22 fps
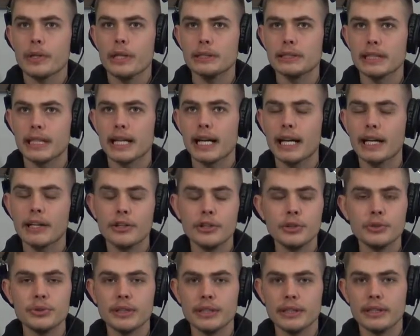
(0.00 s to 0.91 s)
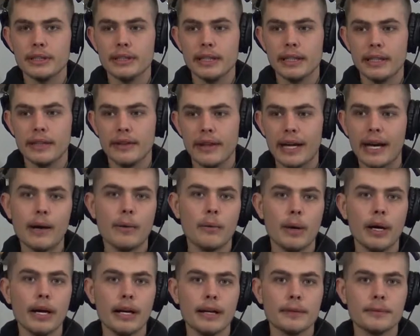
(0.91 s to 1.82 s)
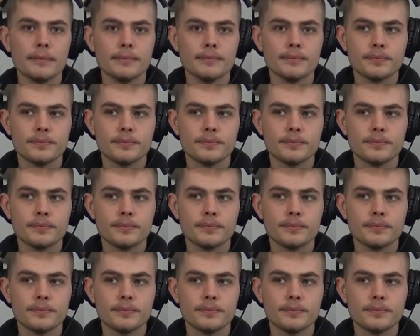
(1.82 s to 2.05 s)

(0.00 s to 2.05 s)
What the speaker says: is to kind of use it that way.